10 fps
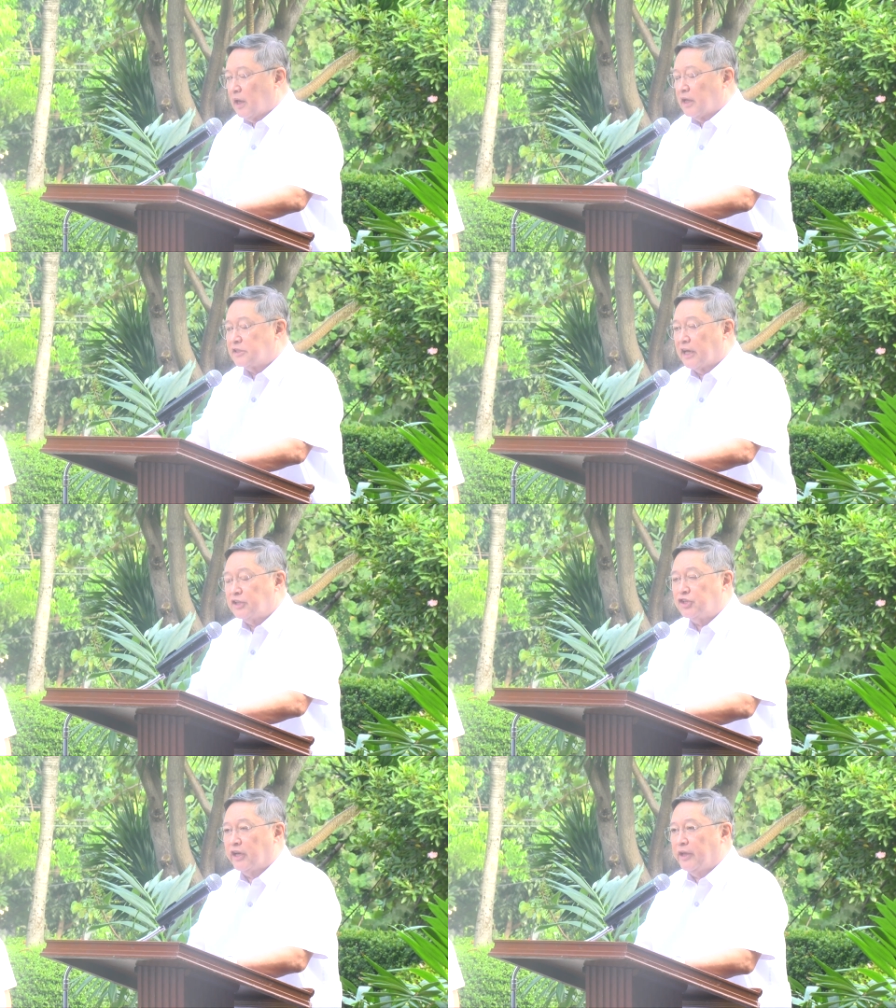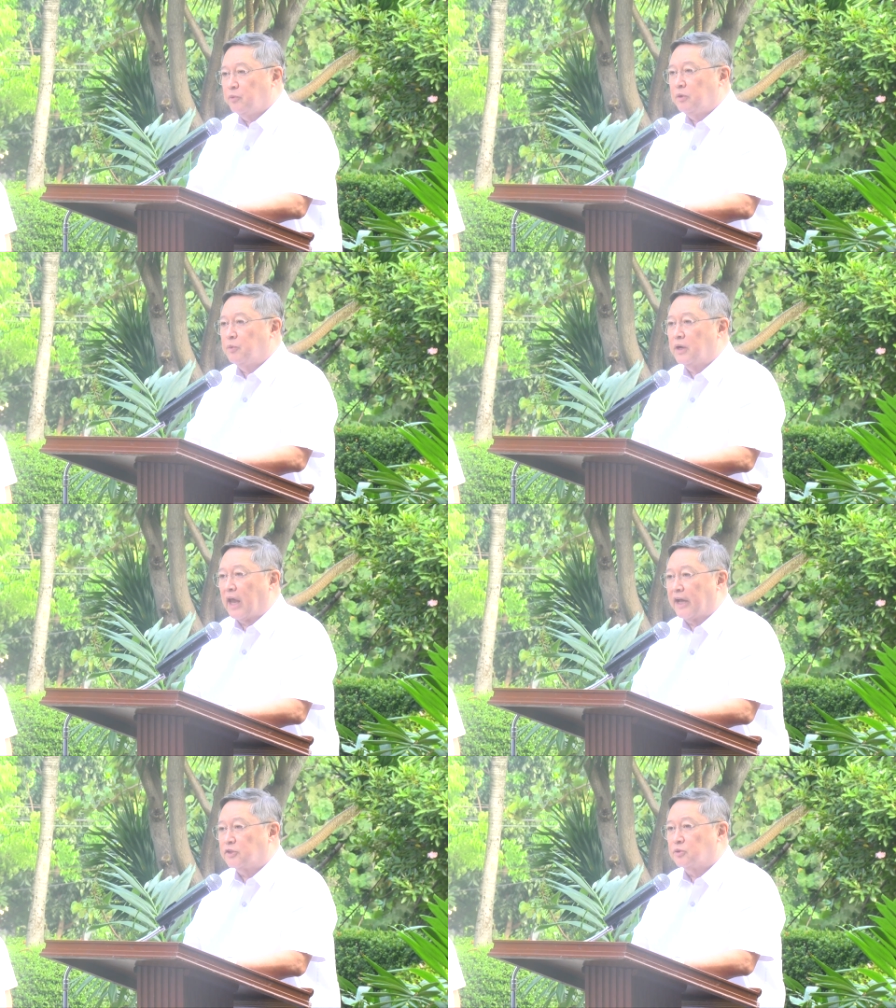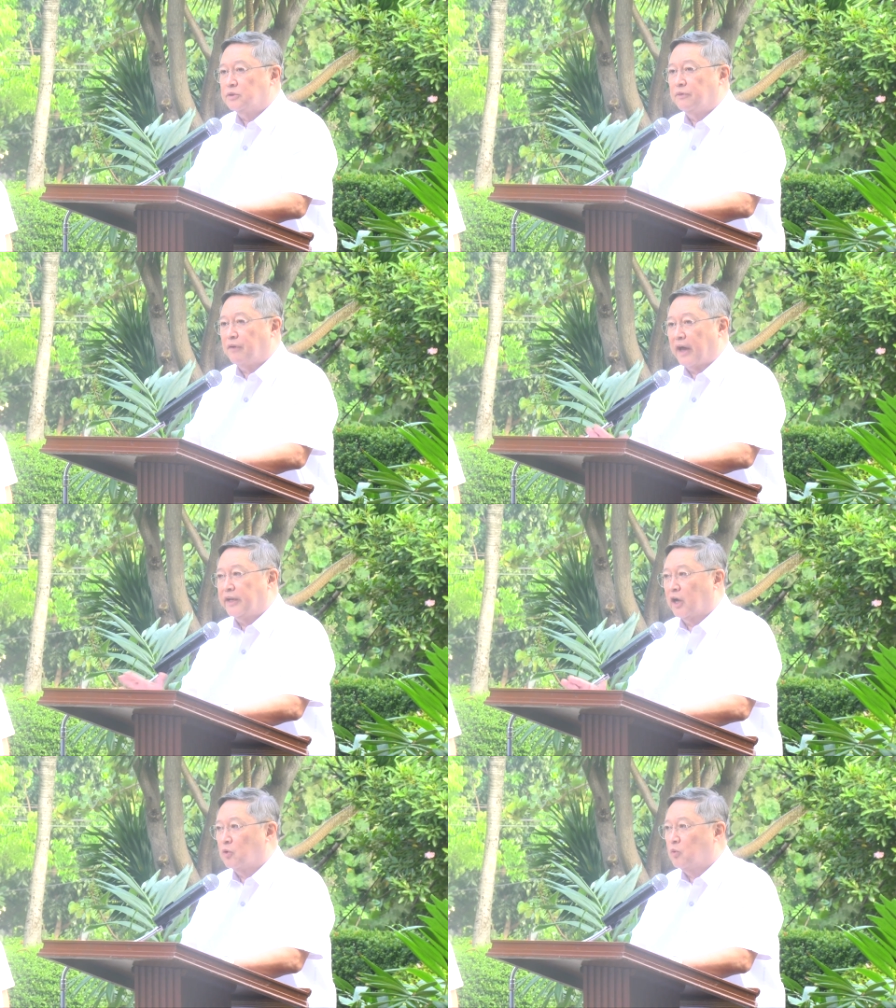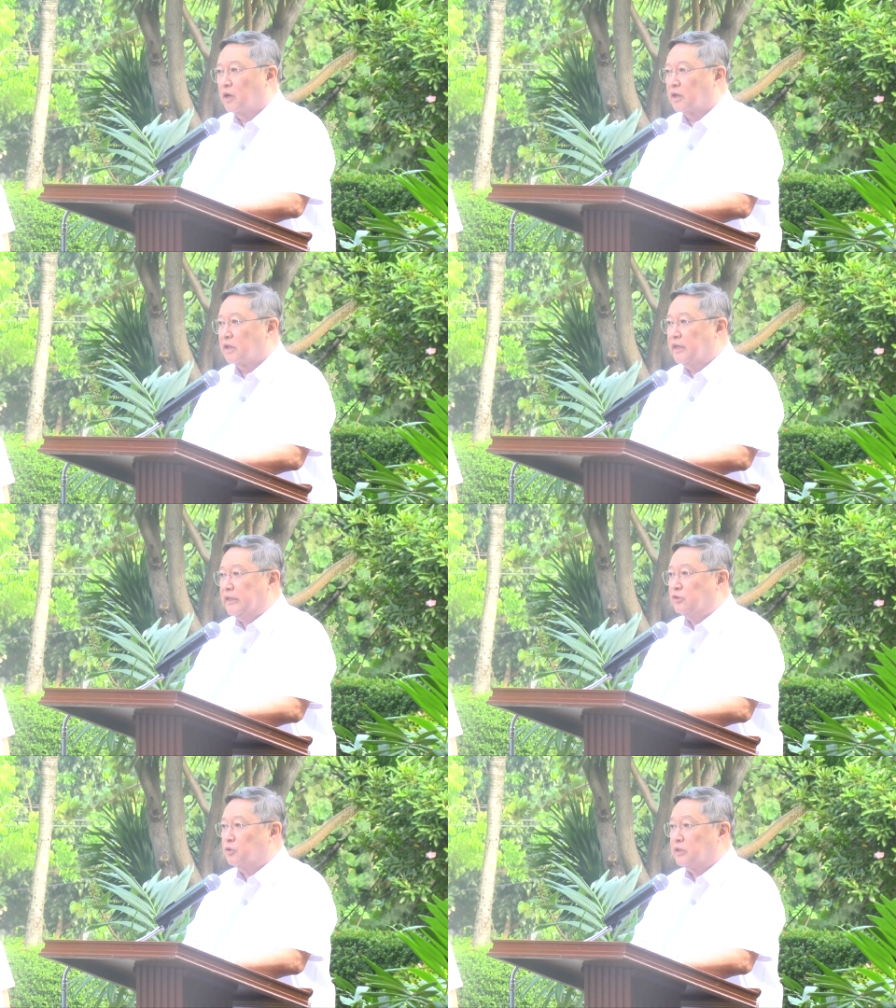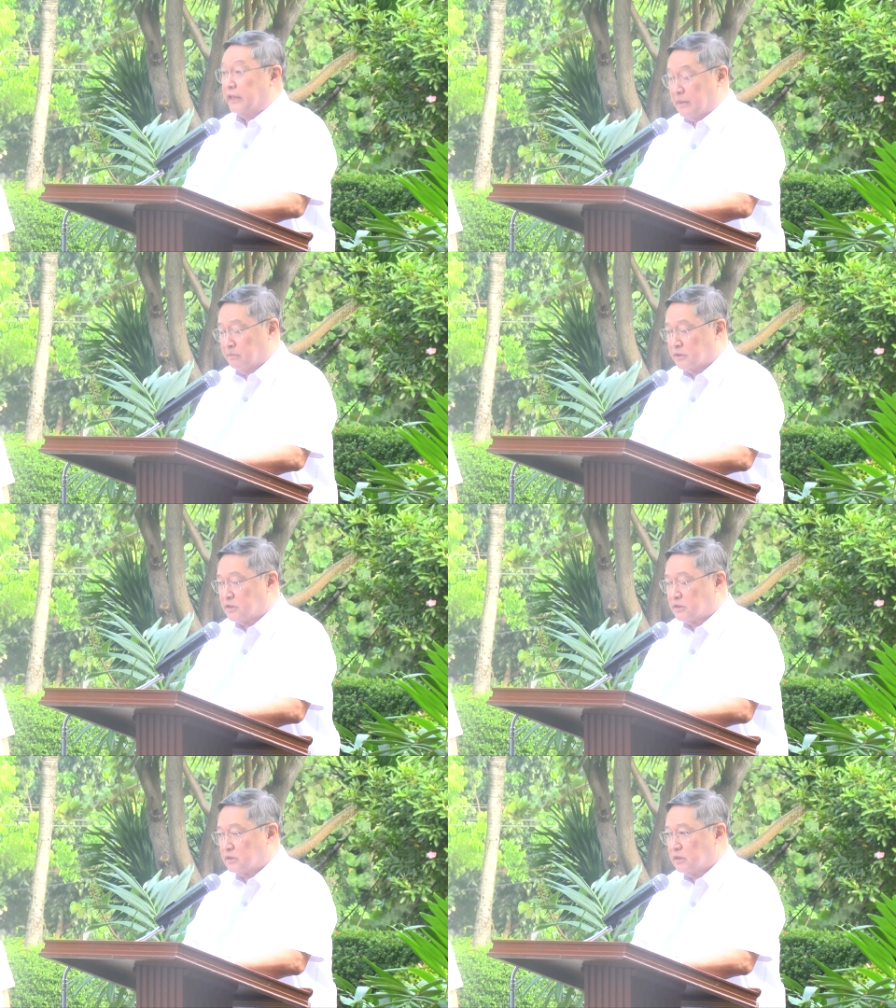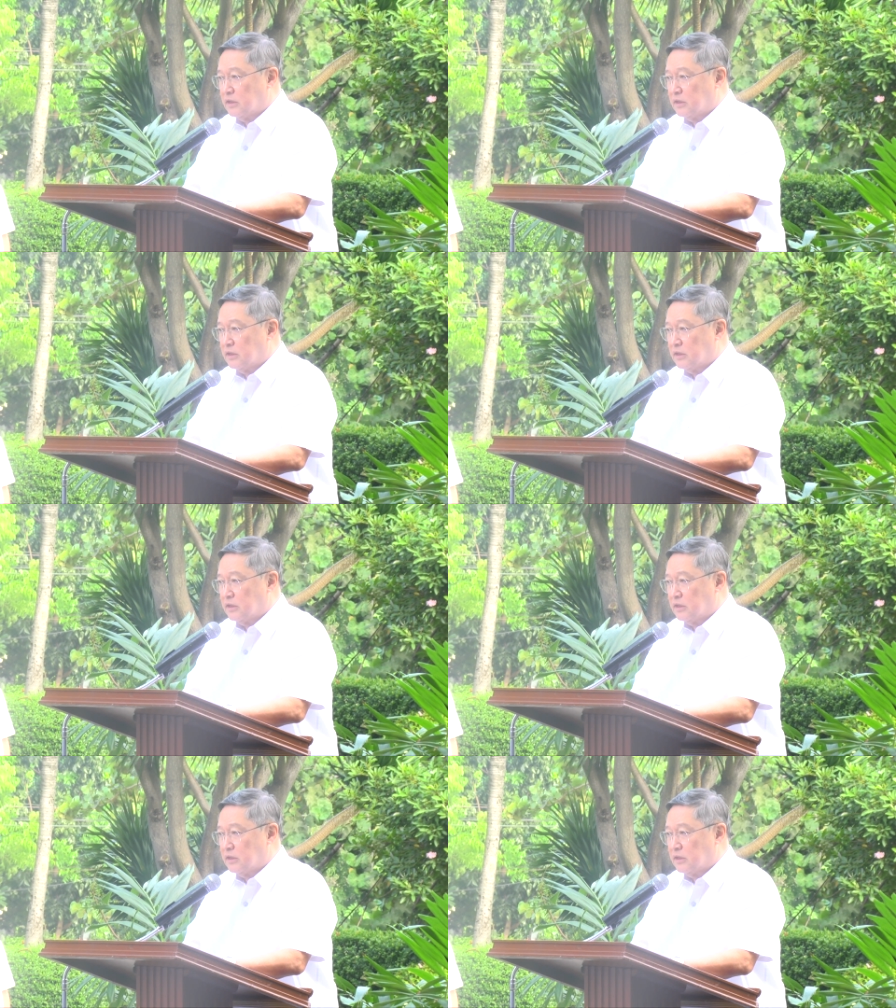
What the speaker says: Essentially, we would like to divide our work into teams,